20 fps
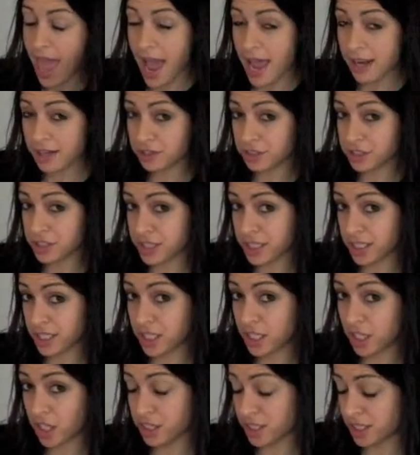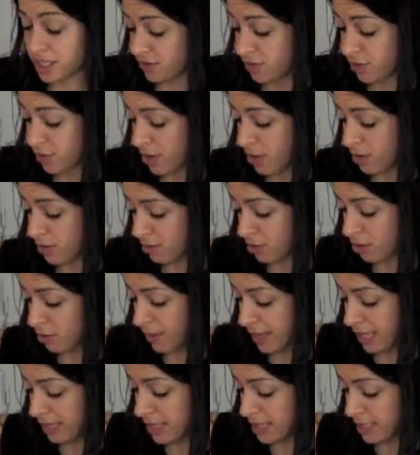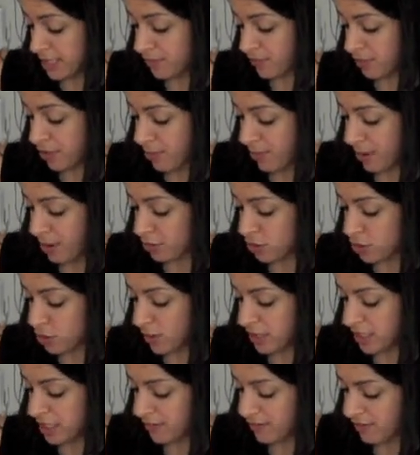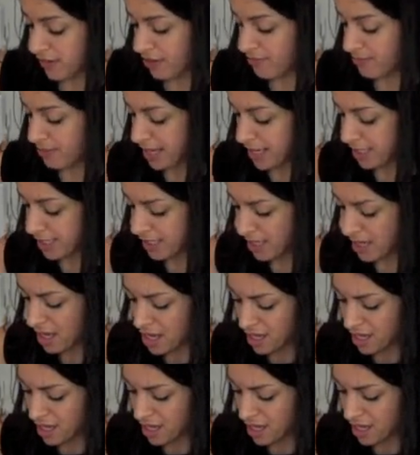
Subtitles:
And you're just going to cook these for bake these for about 25 minutes.